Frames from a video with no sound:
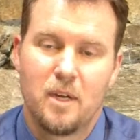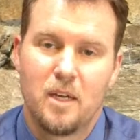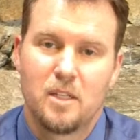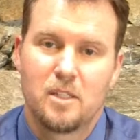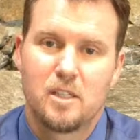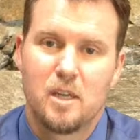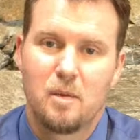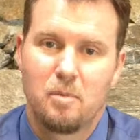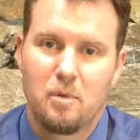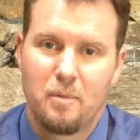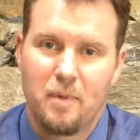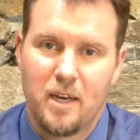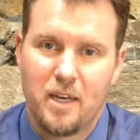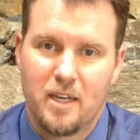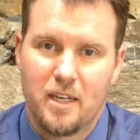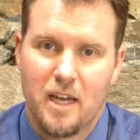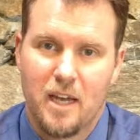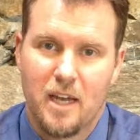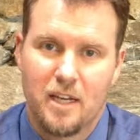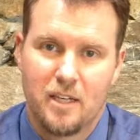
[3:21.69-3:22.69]
supplemented
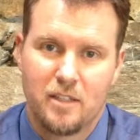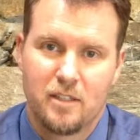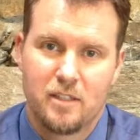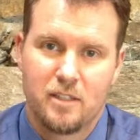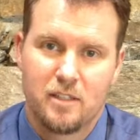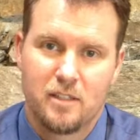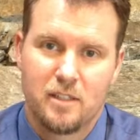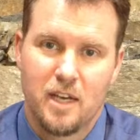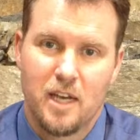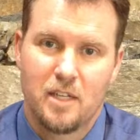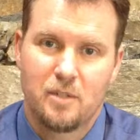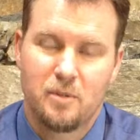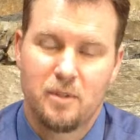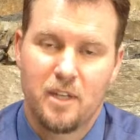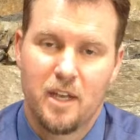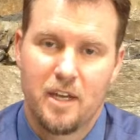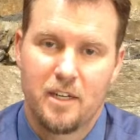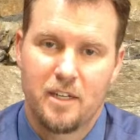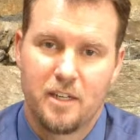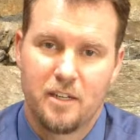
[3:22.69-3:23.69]
diet with
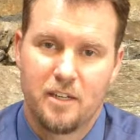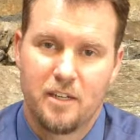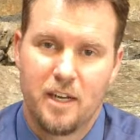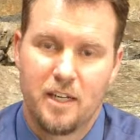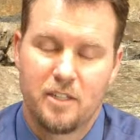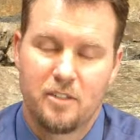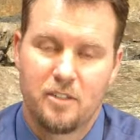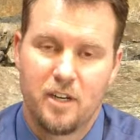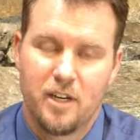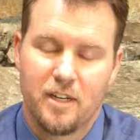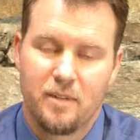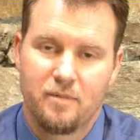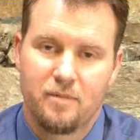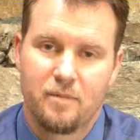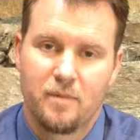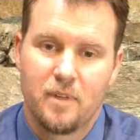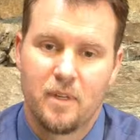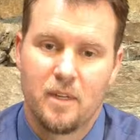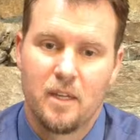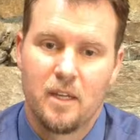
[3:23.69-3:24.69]
dietary nitrate.
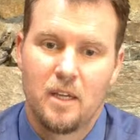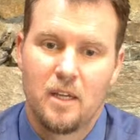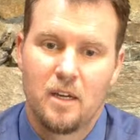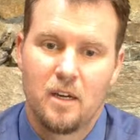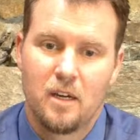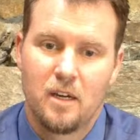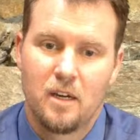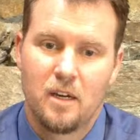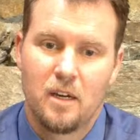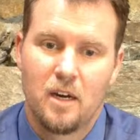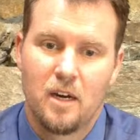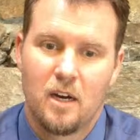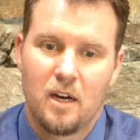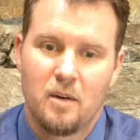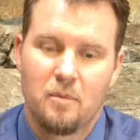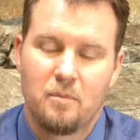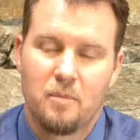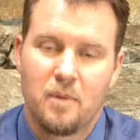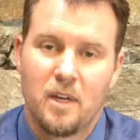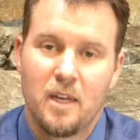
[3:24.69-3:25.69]

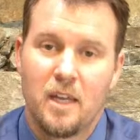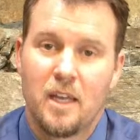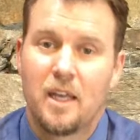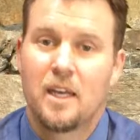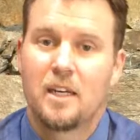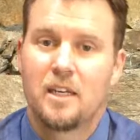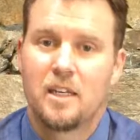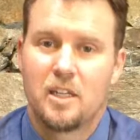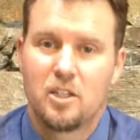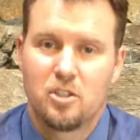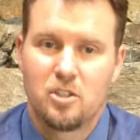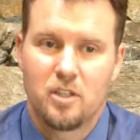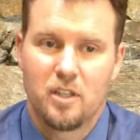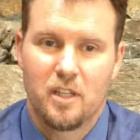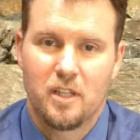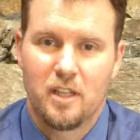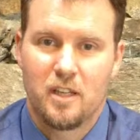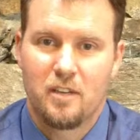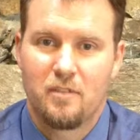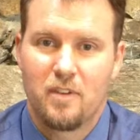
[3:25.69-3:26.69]
And
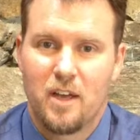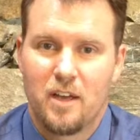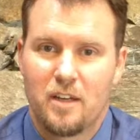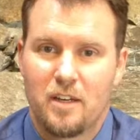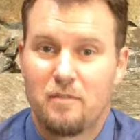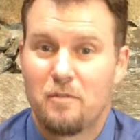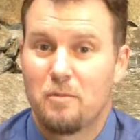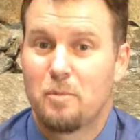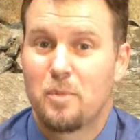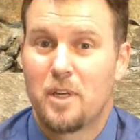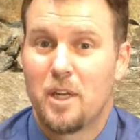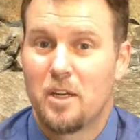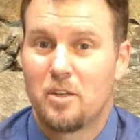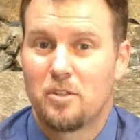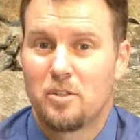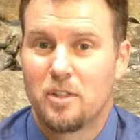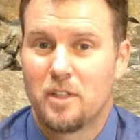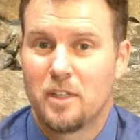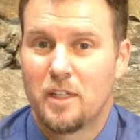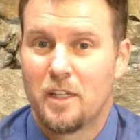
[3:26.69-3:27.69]
additionally, they found even
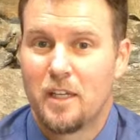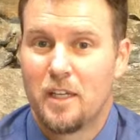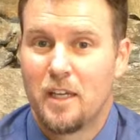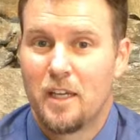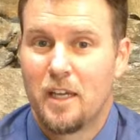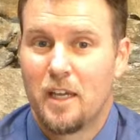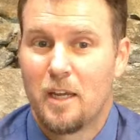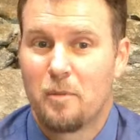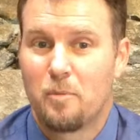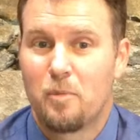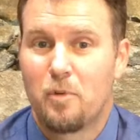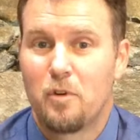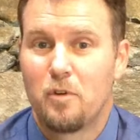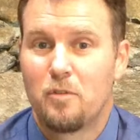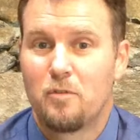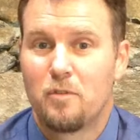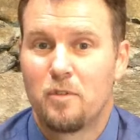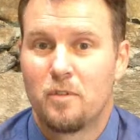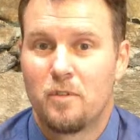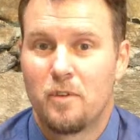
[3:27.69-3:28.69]
potentially
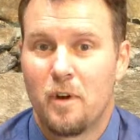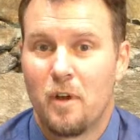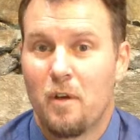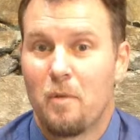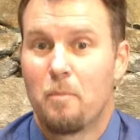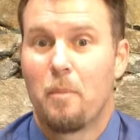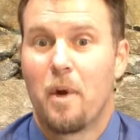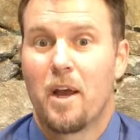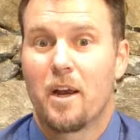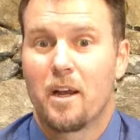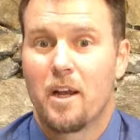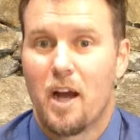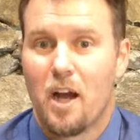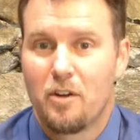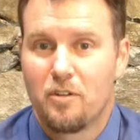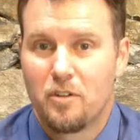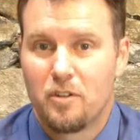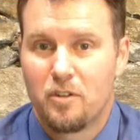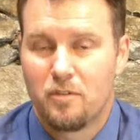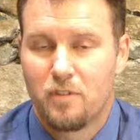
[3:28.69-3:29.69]
improved
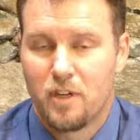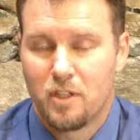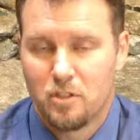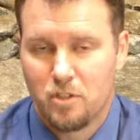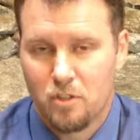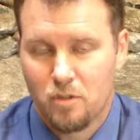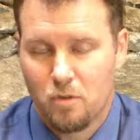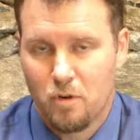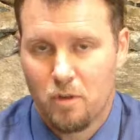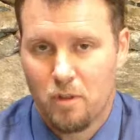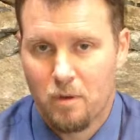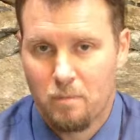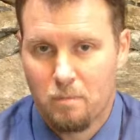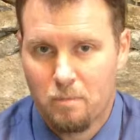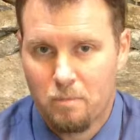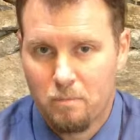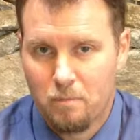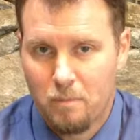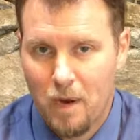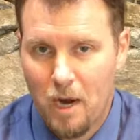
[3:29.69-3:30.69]
mitochondrial function, sort of the
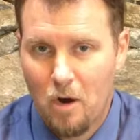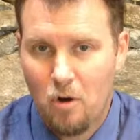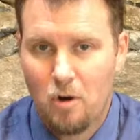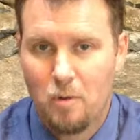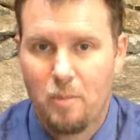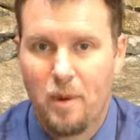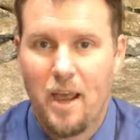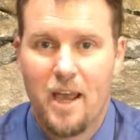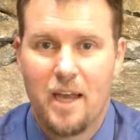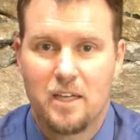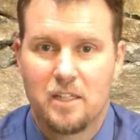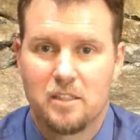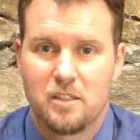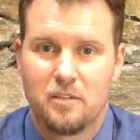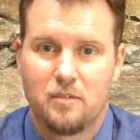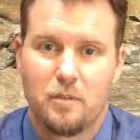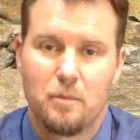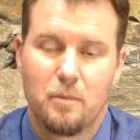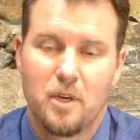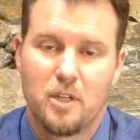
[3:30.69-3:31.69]
power packs
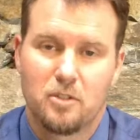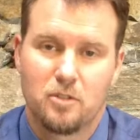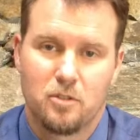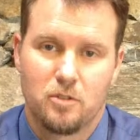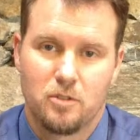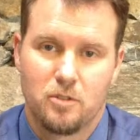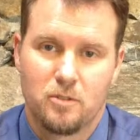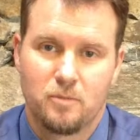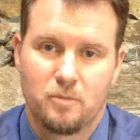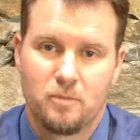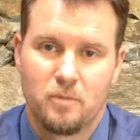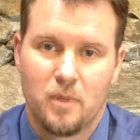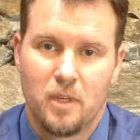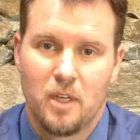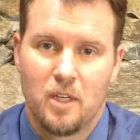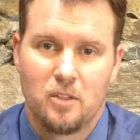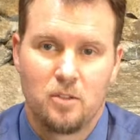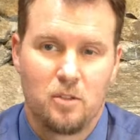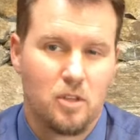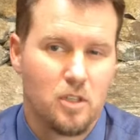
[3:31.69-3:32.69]
of the muscles.
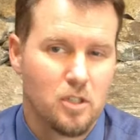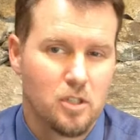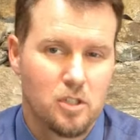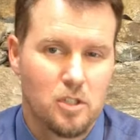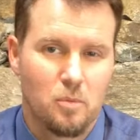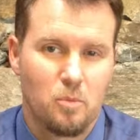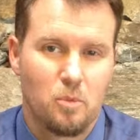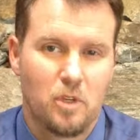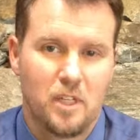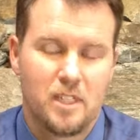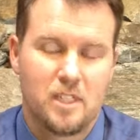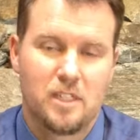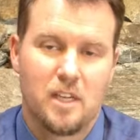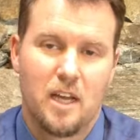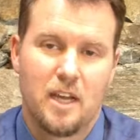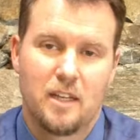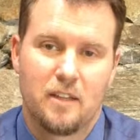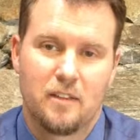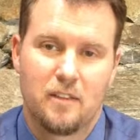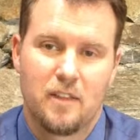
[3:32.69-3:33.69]
So these are some really
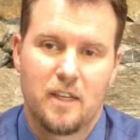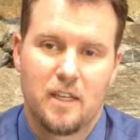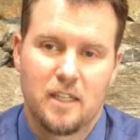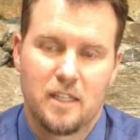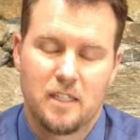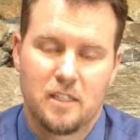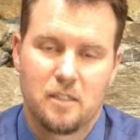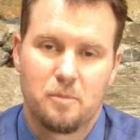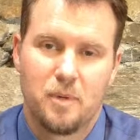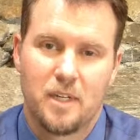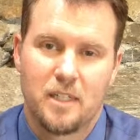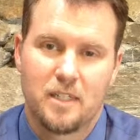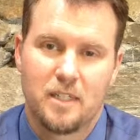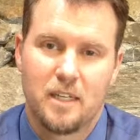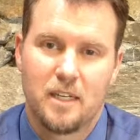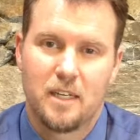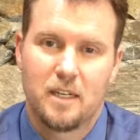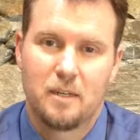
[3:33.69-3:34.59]
exciting things, but